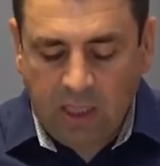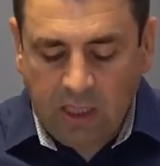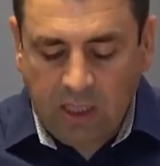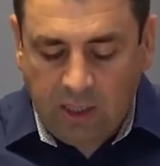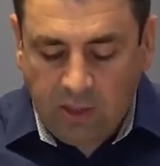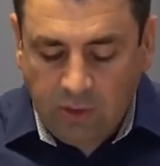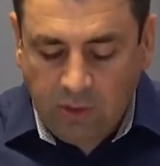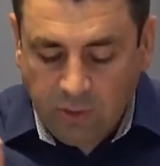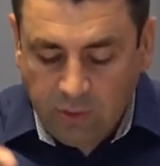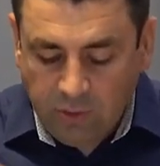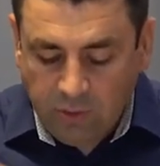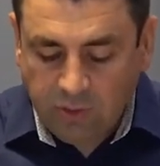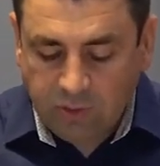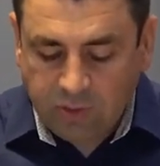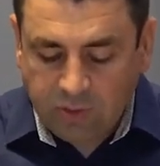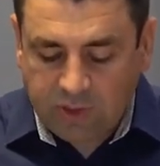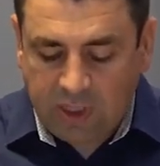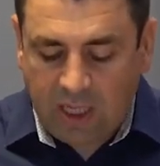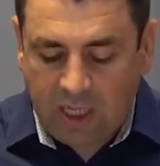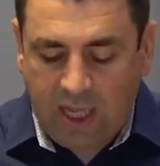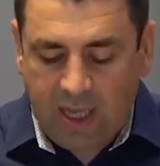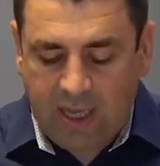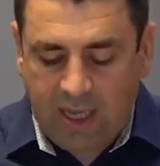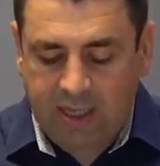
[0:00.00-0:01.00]
in
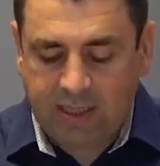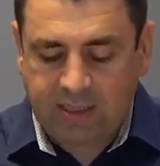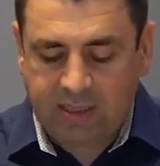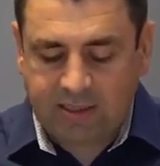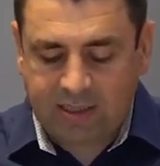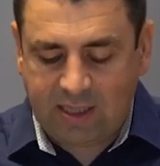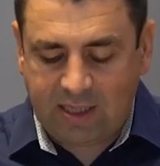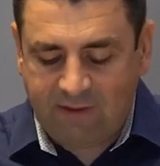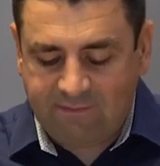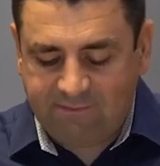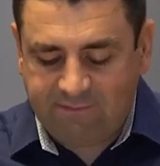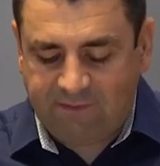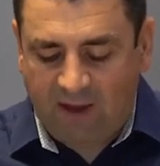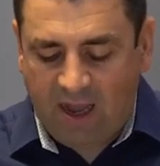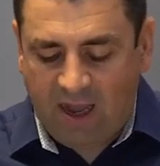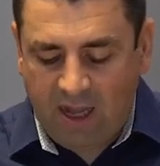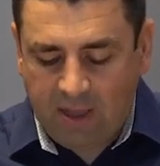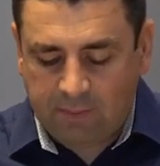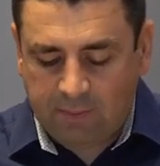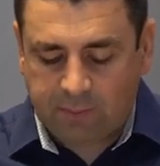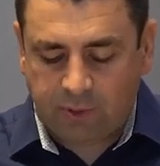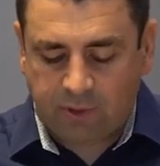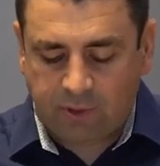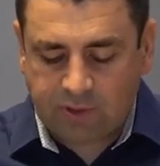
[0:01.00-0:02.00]
whose eyes a
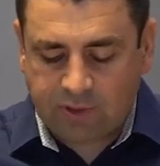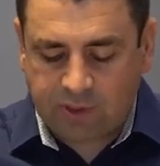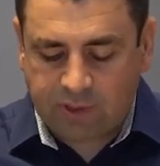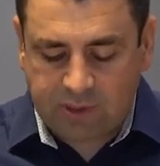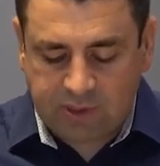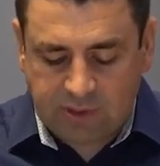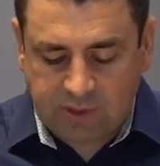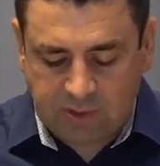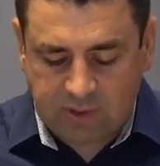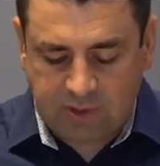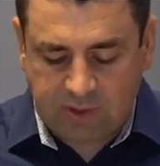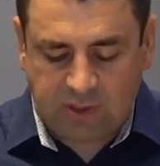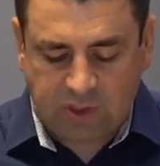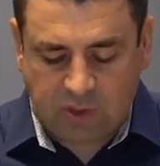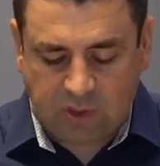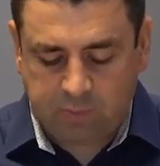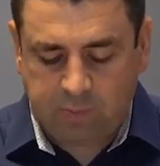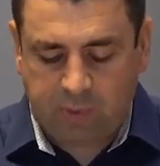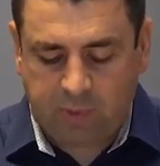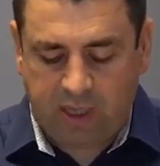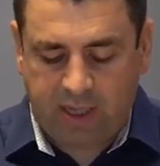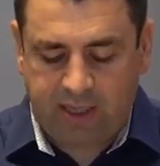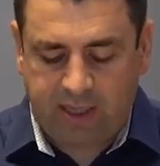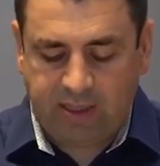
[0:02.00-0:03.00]
vile person is
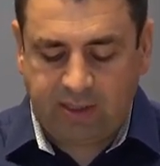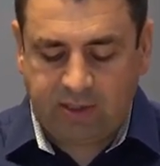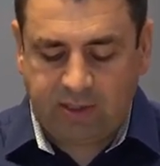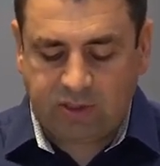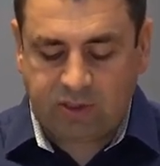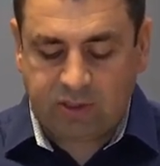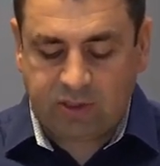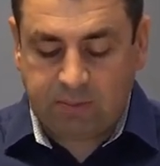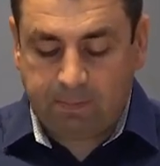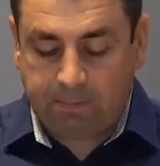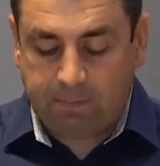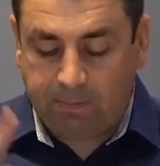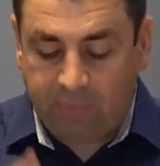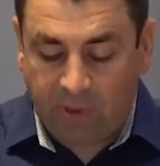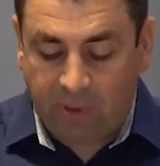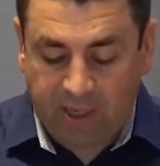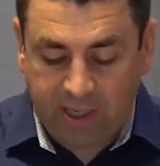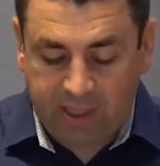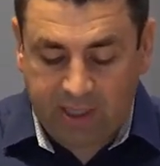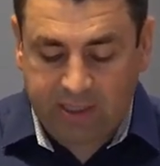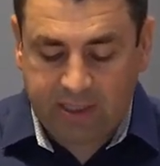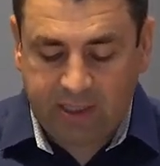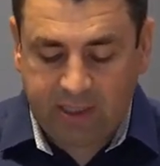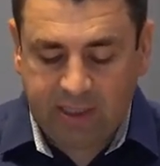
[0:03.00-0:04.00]
despised,
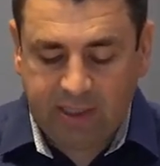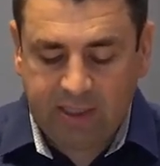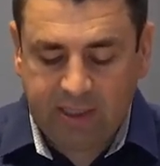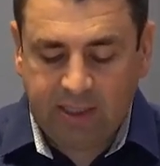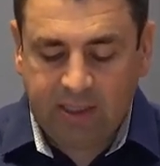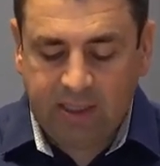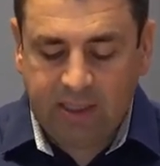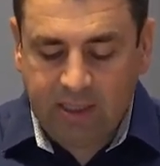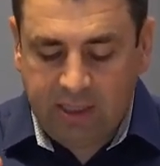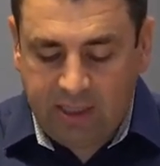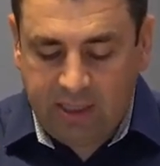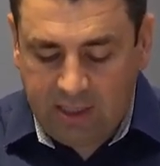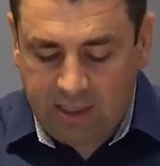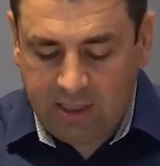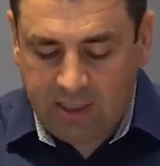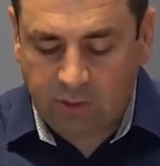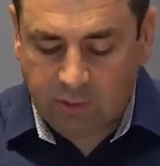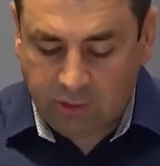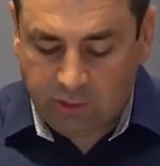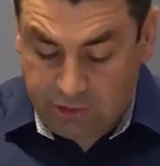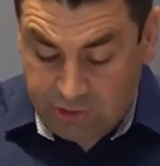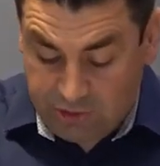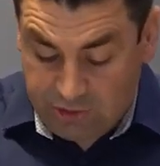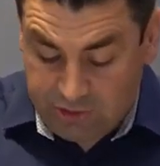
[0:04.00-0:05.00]
but he
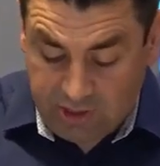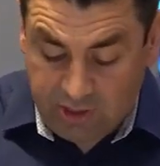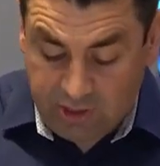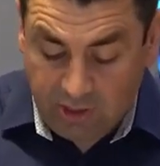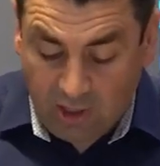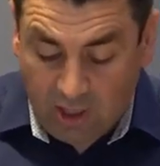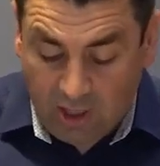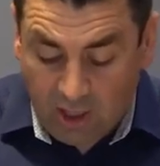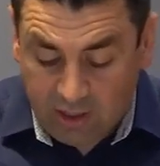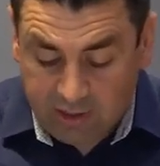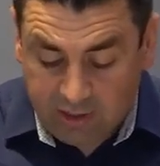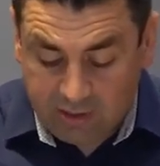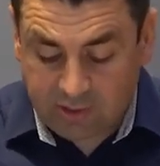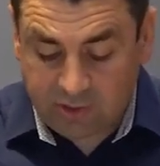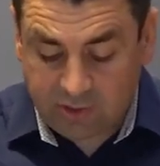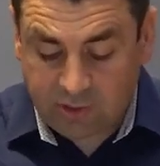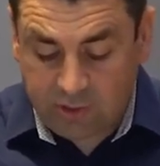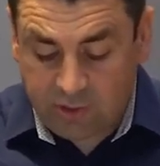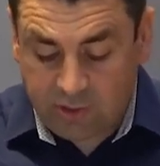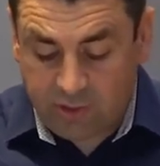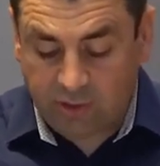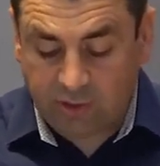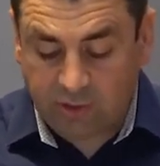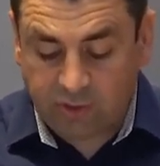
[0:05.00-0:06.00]
or she
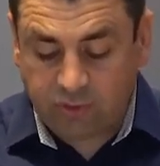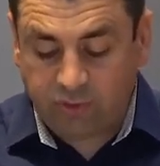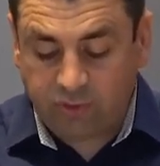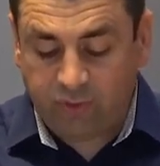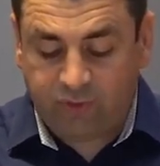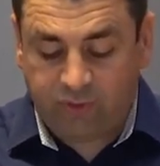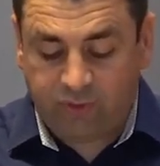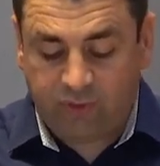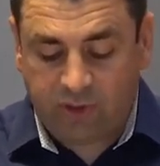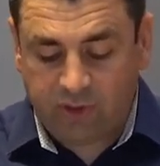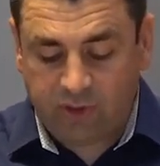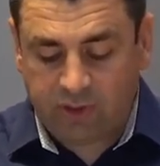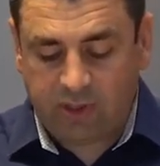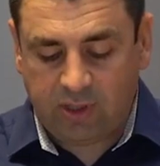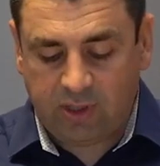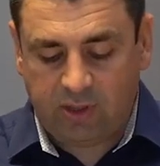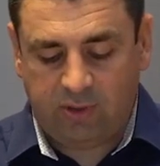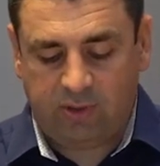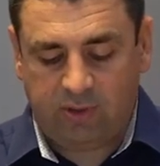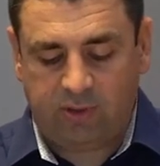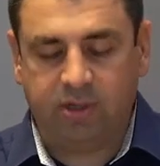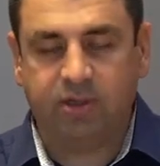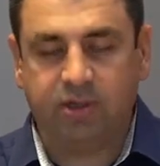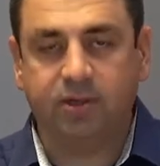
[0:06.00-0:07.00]
honors those who fear the
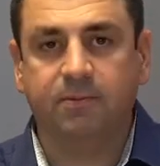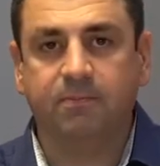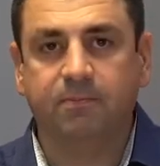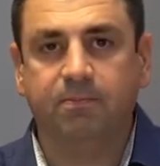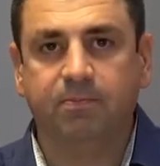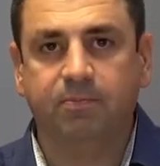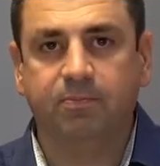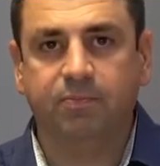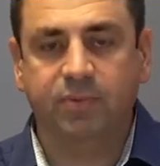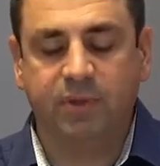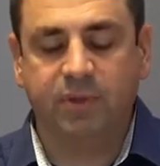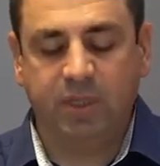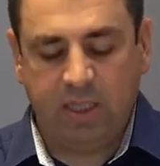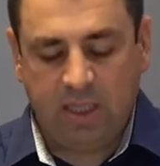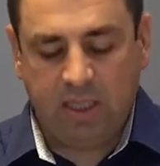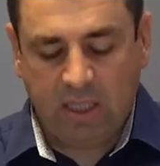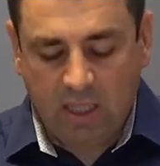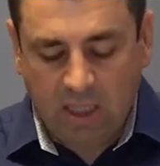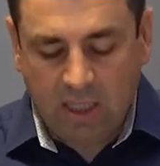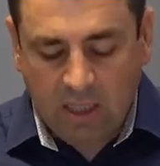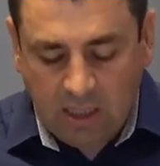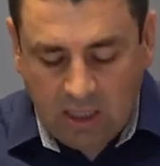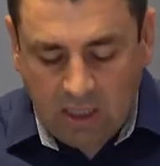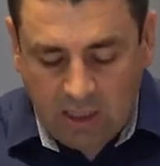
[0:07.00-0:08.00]
Lord.
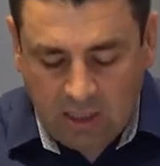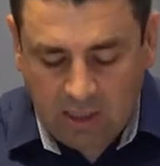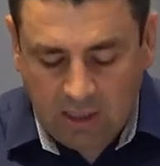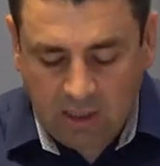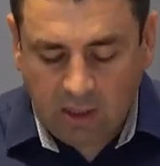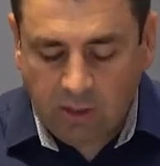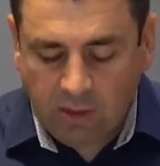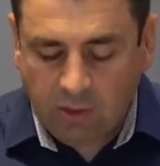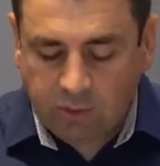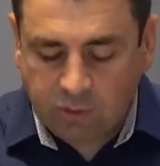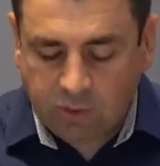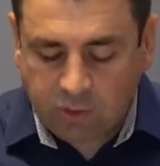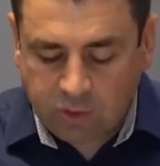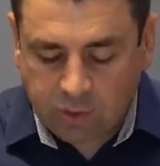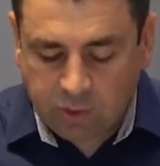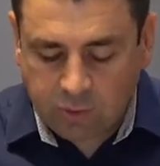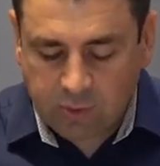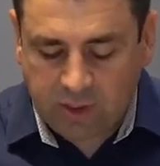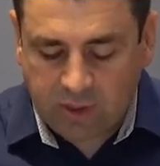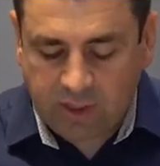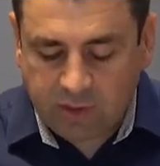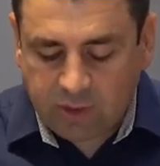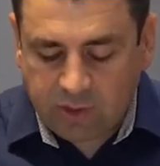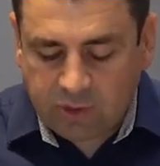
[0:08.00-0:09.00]
He who
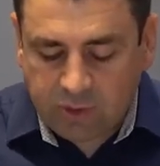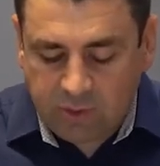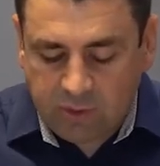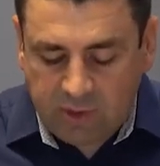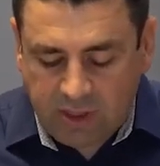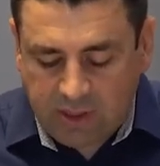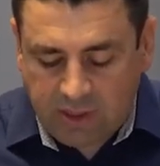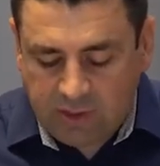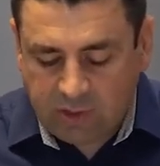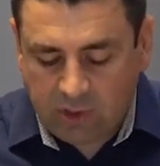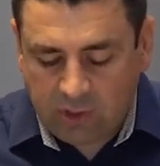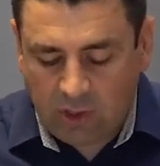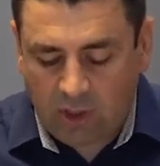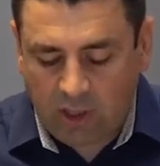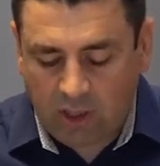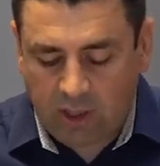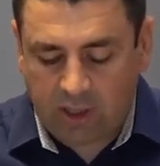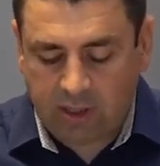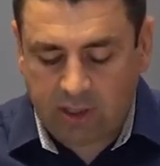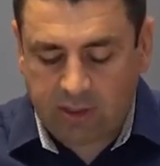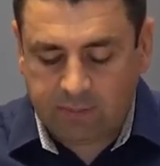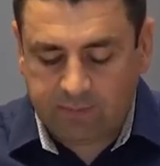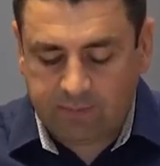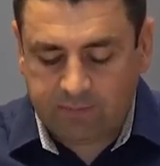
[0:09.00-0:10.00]
swears to his
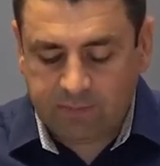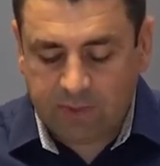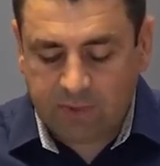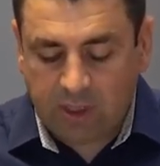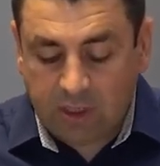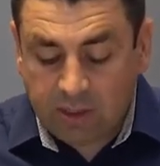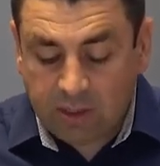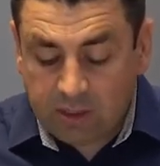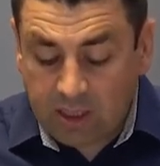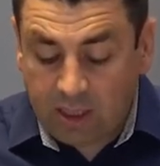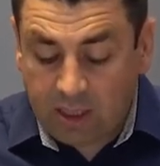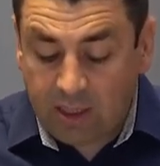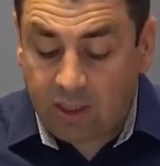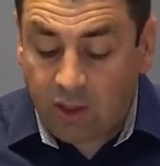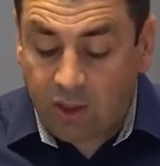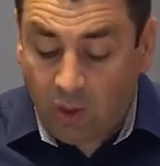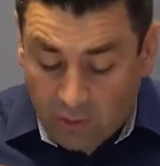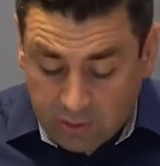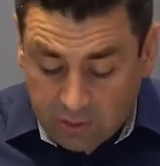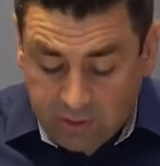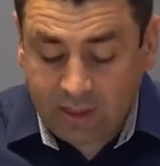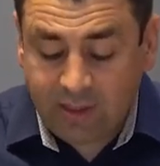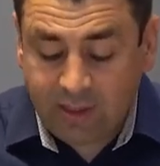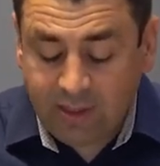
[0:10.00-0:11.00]
heart
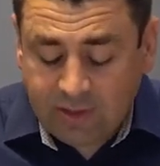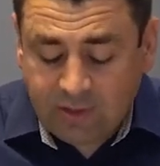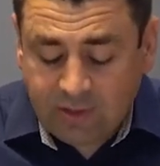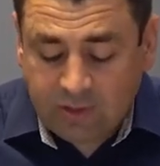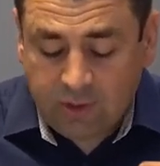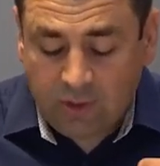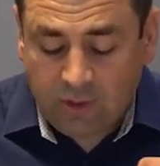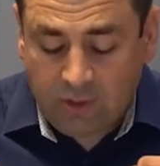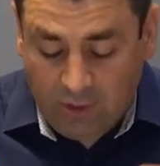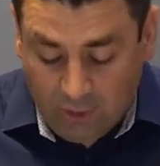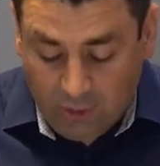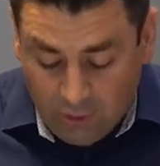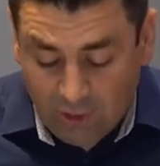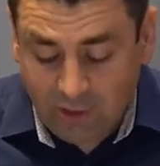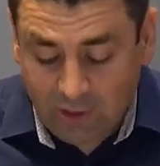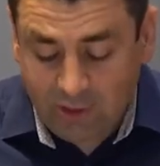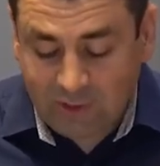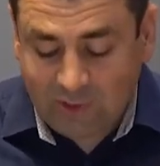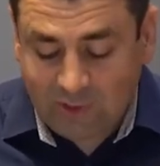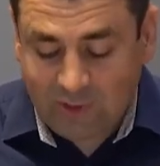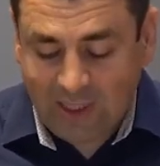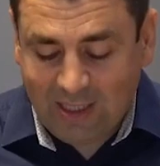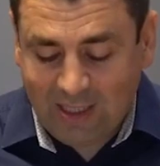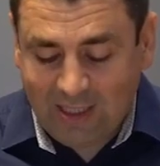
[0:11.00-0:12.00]
on his
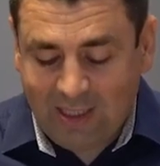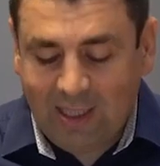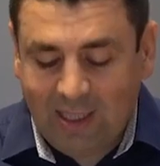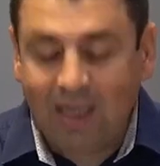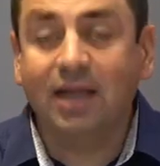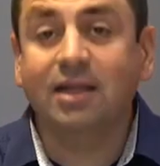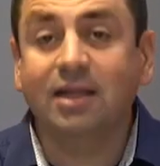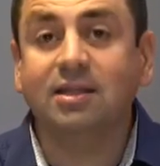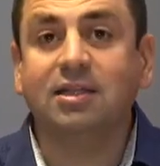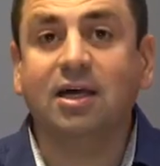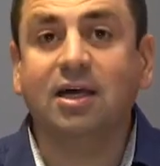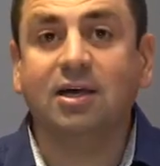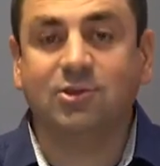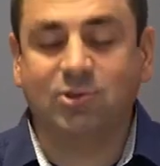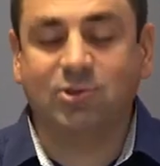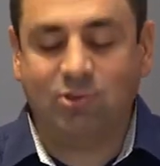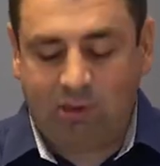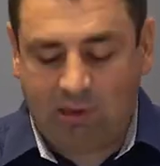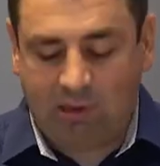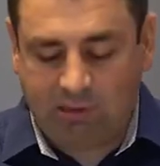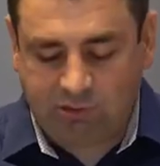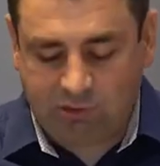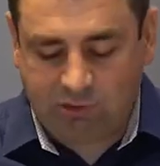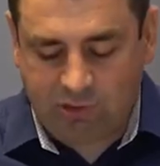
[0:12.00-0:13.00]
hurt and does
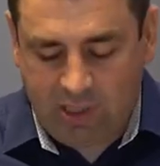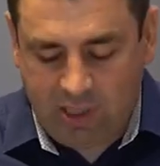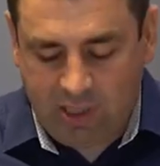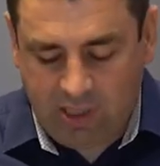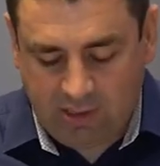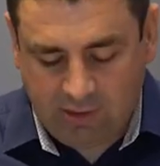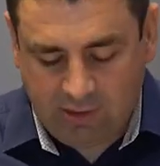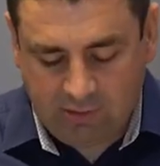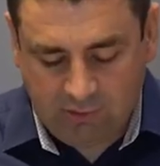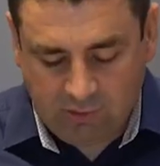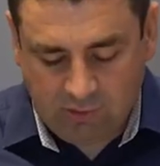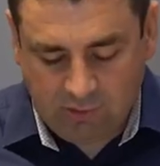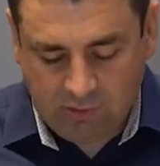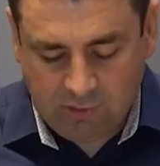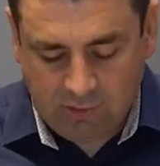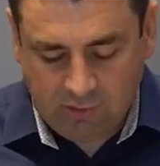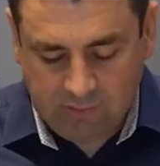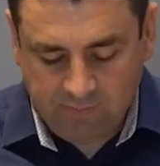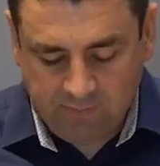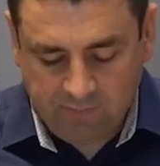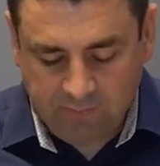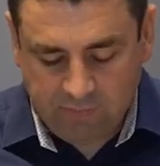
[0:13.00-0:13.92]
not change.